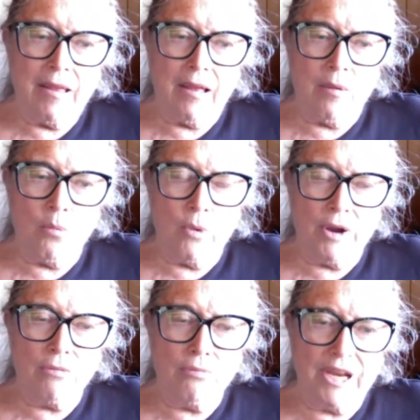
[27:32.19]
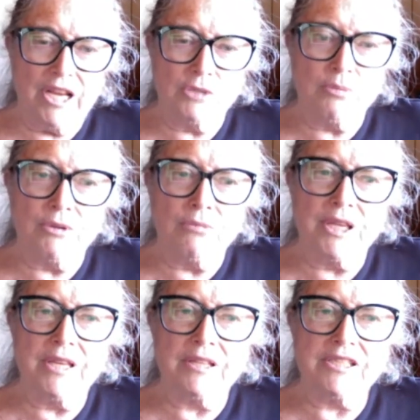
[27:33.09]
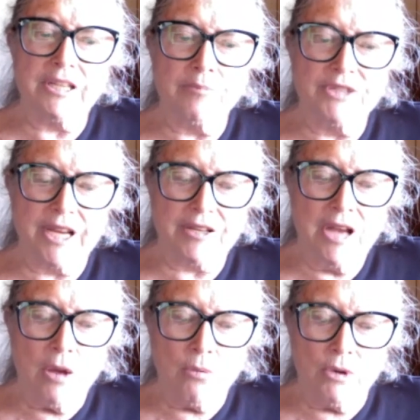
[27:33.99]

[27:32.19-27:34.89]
uh, where rings were really the subject, were